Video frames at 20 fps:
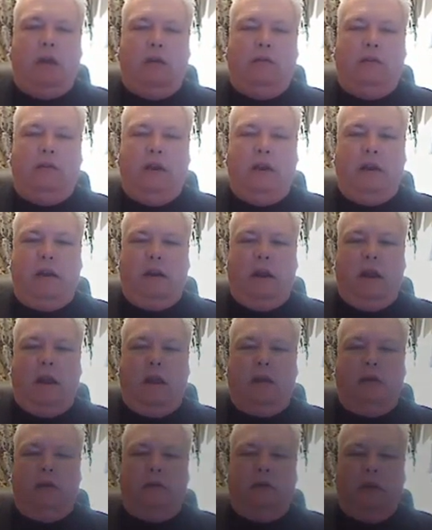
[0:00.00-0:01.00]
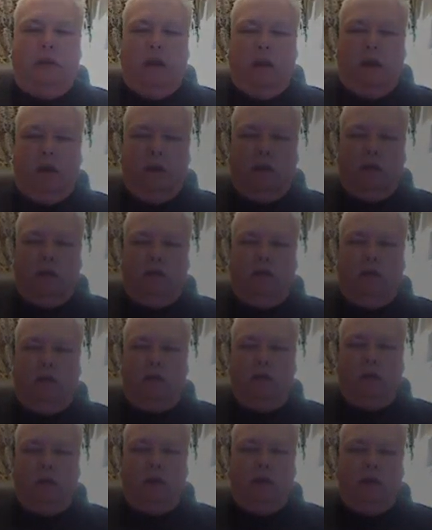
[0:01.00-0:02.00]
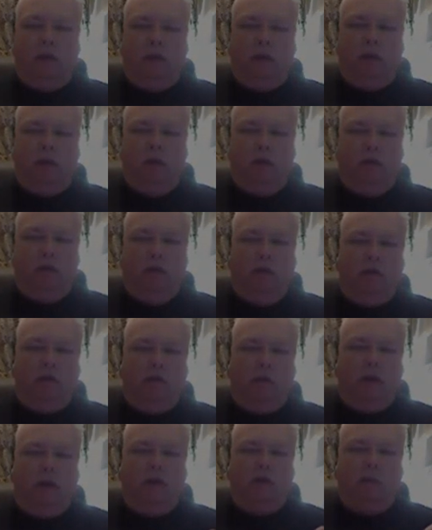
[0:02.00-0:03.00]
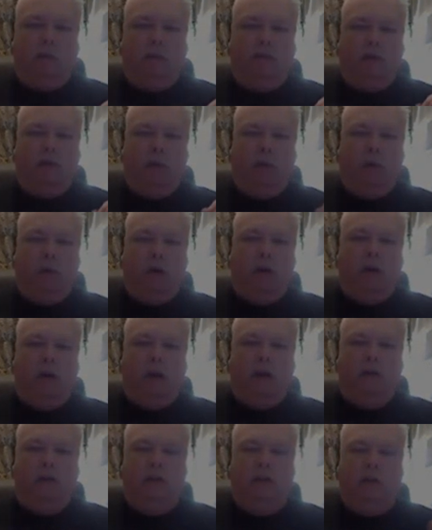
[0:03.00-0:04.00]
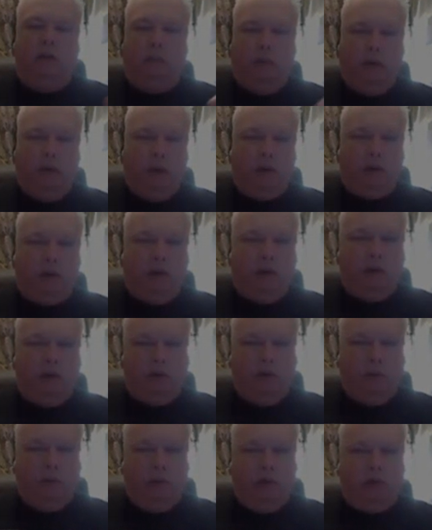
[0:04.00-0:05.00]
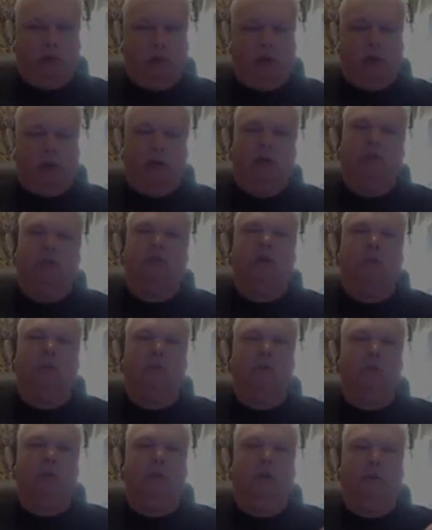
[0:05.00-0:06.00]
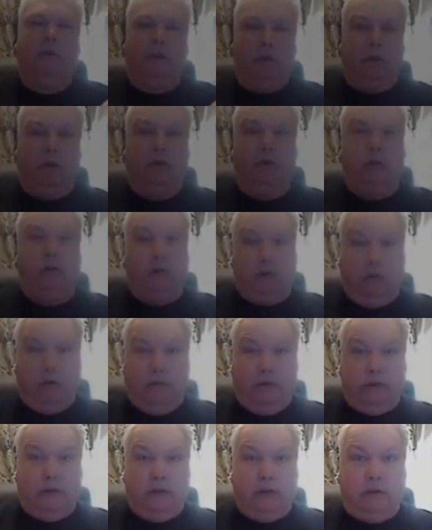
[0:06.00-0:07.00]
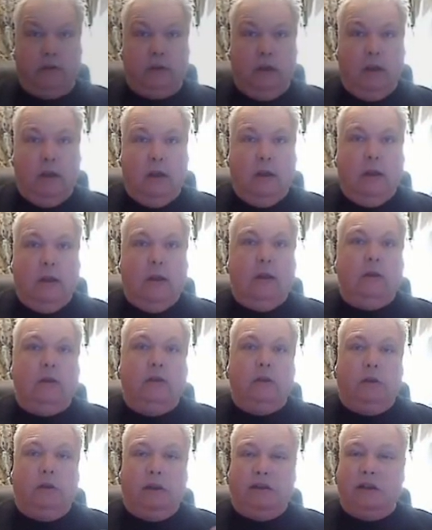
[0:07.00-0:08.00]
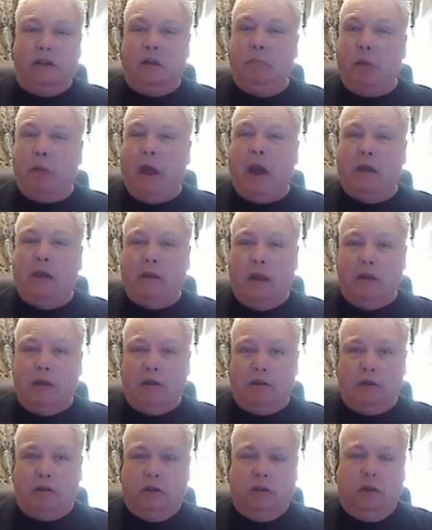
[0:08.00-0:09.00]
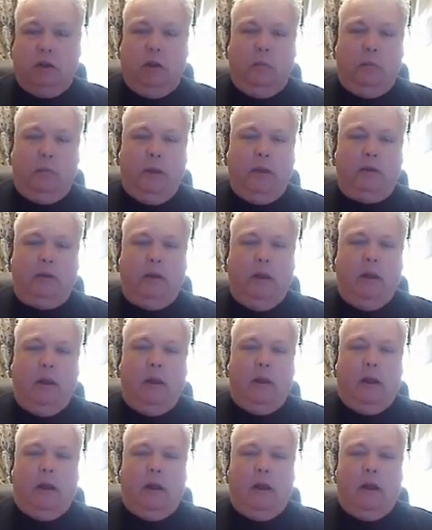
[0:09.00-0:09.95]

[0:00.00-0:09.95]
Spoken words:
and define it as the social institution responsible for organizing the production, distribution, and consumption of goods and services. So let's unpack that just a little bit.